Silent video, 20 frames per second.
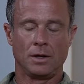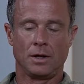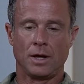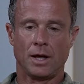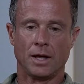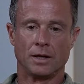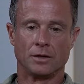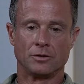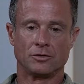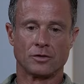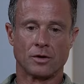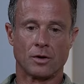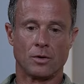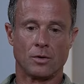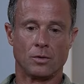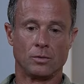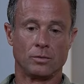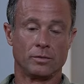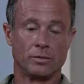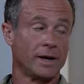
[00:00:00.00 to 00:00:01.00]
And
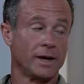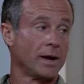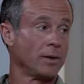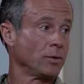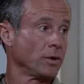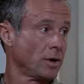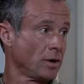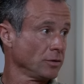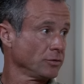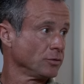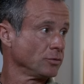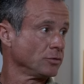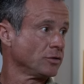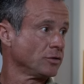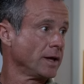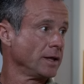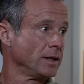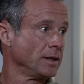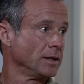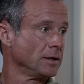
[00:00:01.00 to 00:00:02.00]
so then I would also
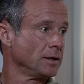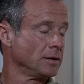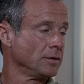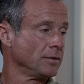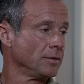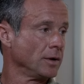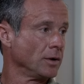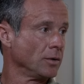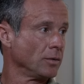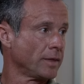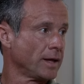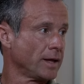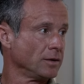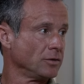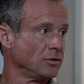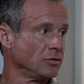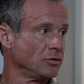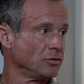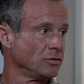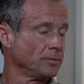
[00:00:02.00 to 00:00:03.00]
say that, it
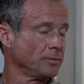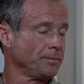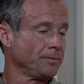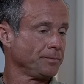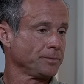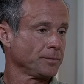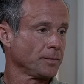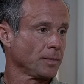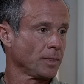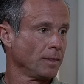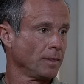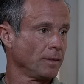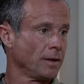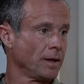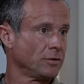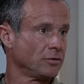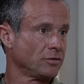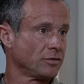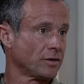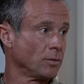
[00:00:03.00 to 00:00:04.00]

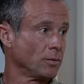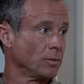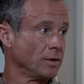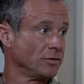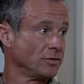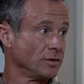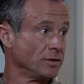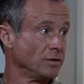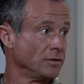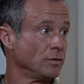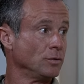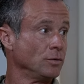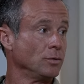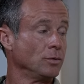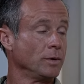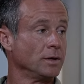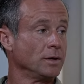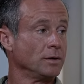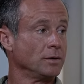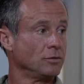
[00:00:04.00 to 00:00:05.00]
segues
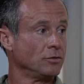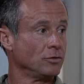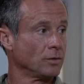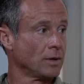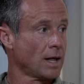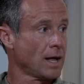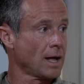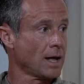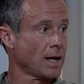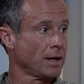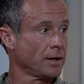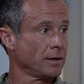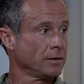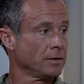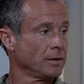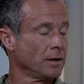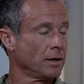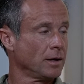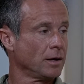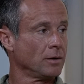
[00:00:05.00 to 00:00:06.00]
into, in July,
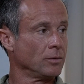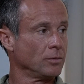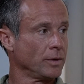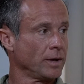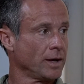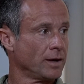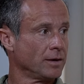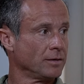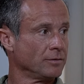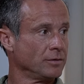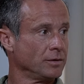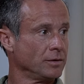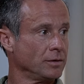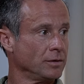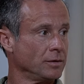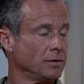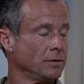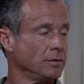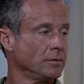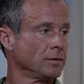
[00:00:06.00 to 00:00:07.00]
we have
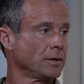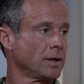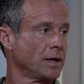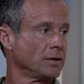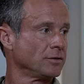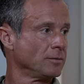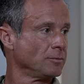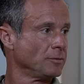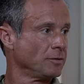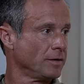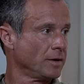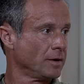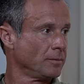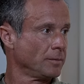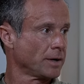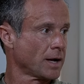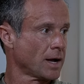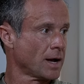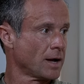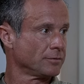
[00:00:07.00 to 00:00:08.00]
the Concept
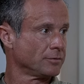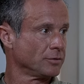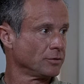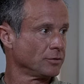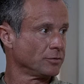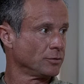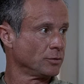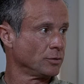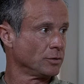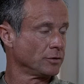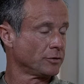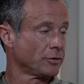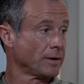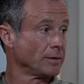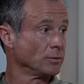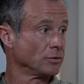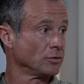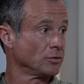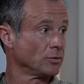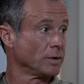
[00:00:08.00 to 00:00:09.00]
Development Conference for
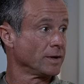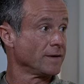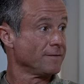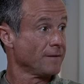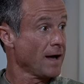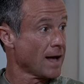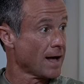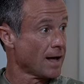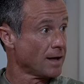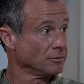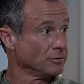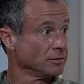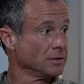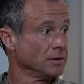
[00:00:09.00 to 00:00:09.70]
Tradewinds 25,